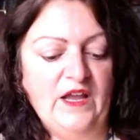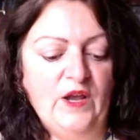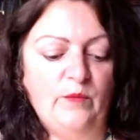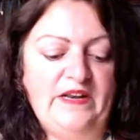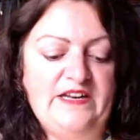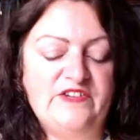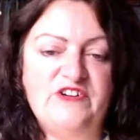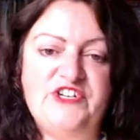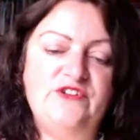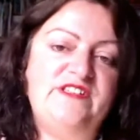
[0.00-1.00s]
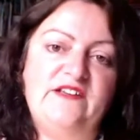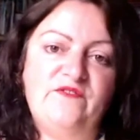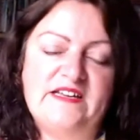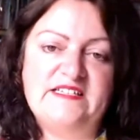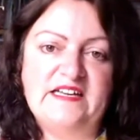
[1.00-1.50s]
We need to reduce the
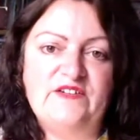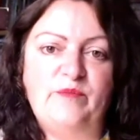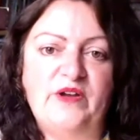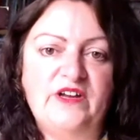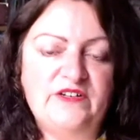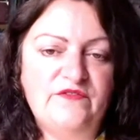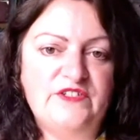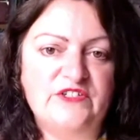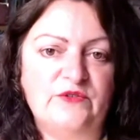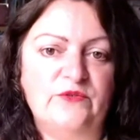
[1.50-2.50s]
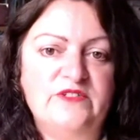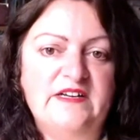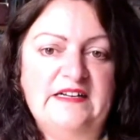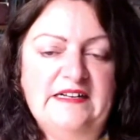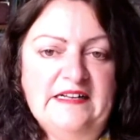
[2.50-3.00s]
investigative burden for schools.
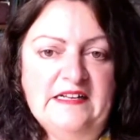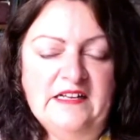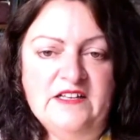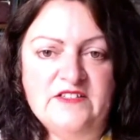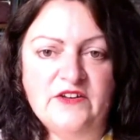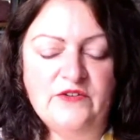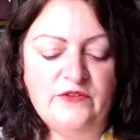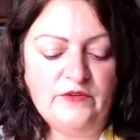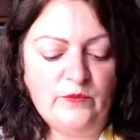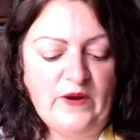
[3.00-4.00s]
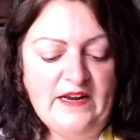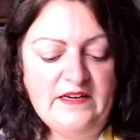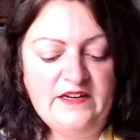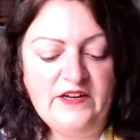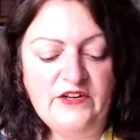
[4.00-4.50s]
So
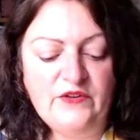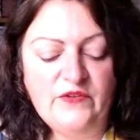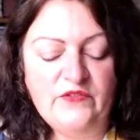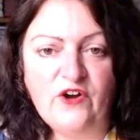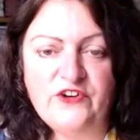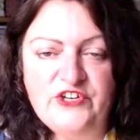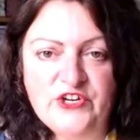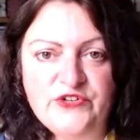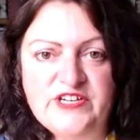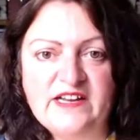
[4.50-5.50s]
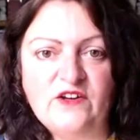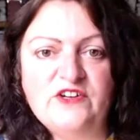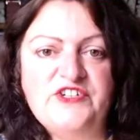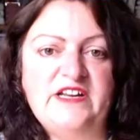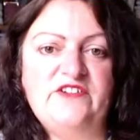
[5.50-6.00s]
when on new
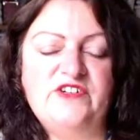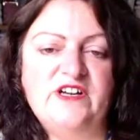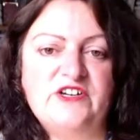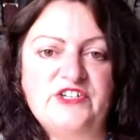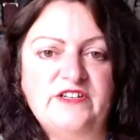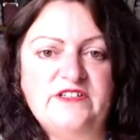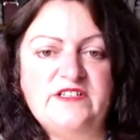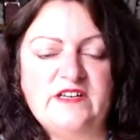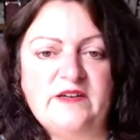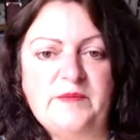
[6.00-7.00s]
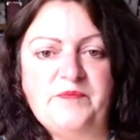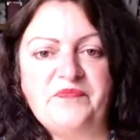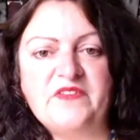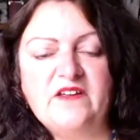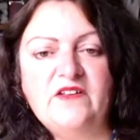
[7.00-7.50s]
technology introductions,
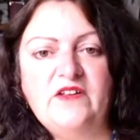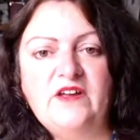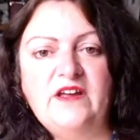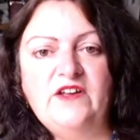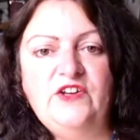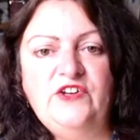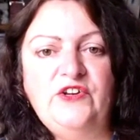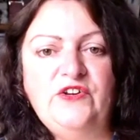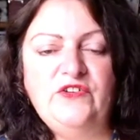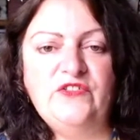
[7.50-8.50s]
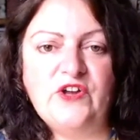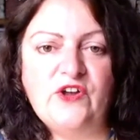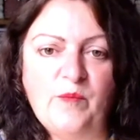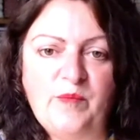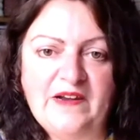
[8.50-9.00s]
the
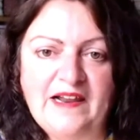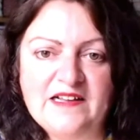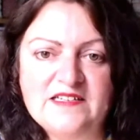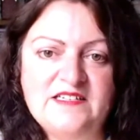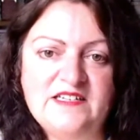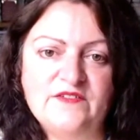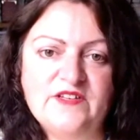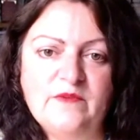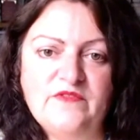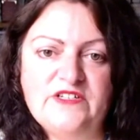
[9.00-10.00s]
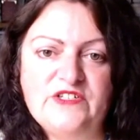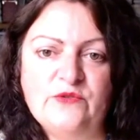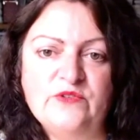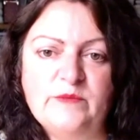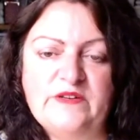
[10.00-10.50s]
complexity of some of these
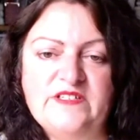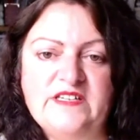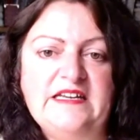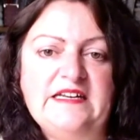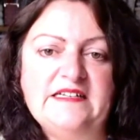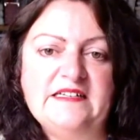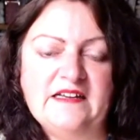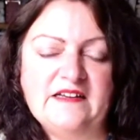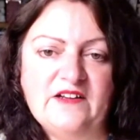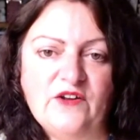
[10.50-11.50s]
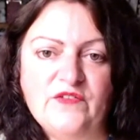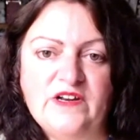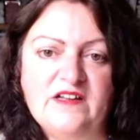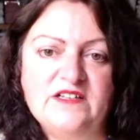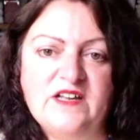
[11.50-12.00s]
tools that we've seen over the
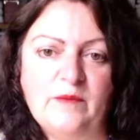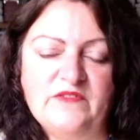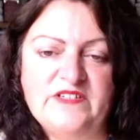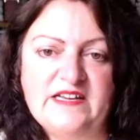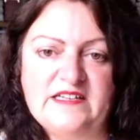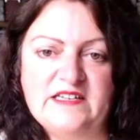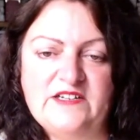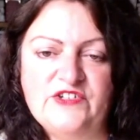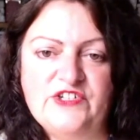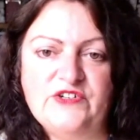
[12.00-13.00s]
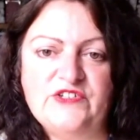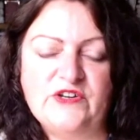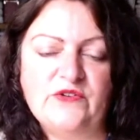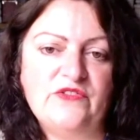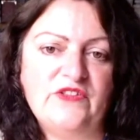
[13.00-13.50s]
last couple of days introduced,
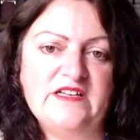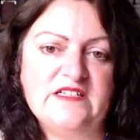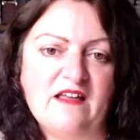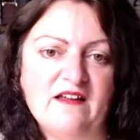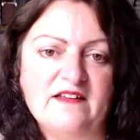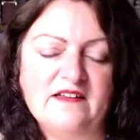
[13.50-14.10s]
so things like